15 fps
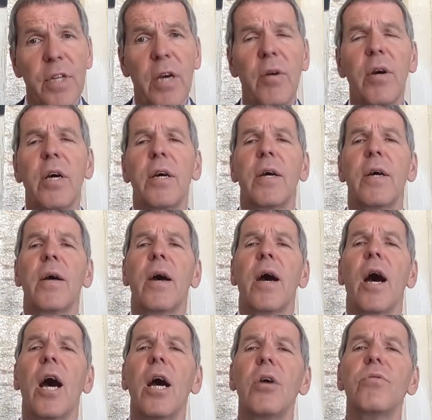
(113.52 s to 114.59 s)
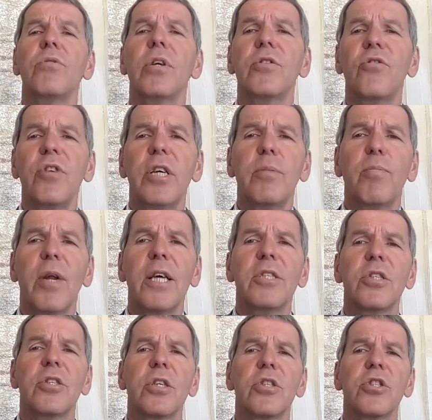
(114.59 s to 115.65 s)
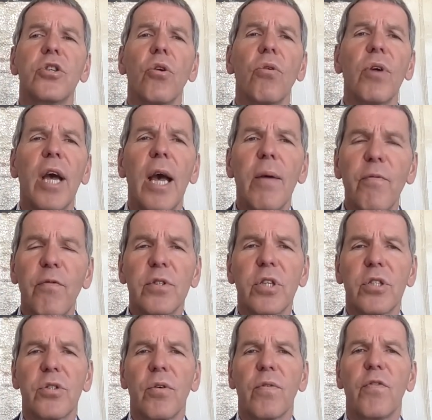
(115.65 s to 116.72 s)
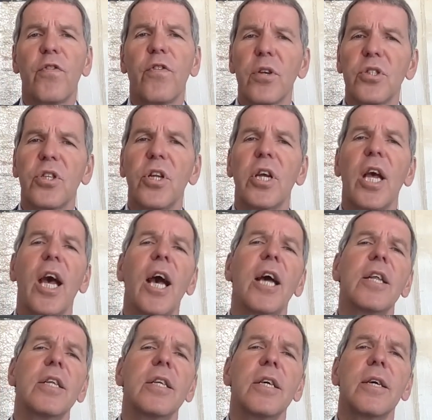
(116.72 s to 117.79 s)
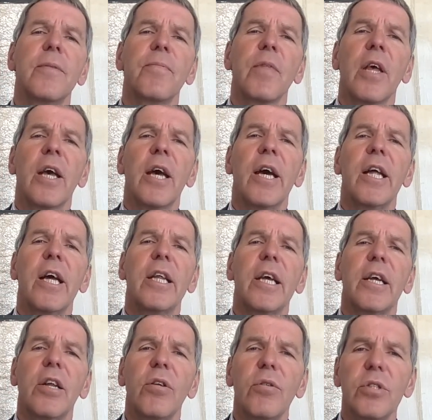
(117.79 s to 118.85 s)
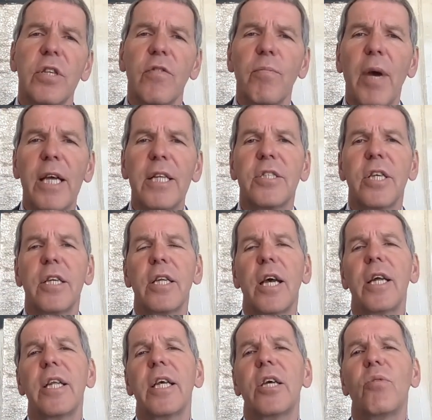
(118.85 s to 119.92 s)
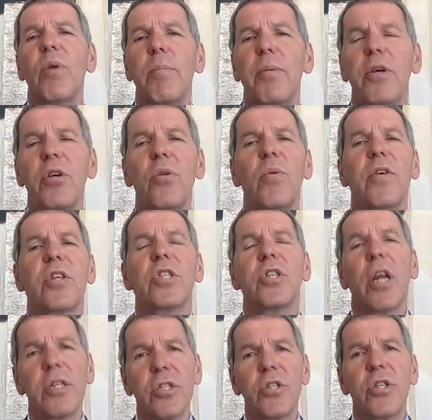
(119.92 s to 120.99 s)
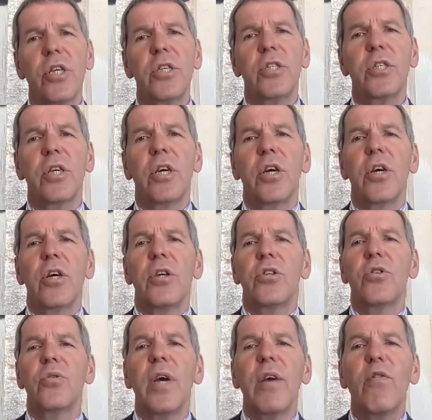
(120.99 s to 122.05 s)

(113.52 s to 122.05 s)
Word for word: Now, our retreat places a strong emphasis on fostering and an inclusive mindset and equipping you with strategies to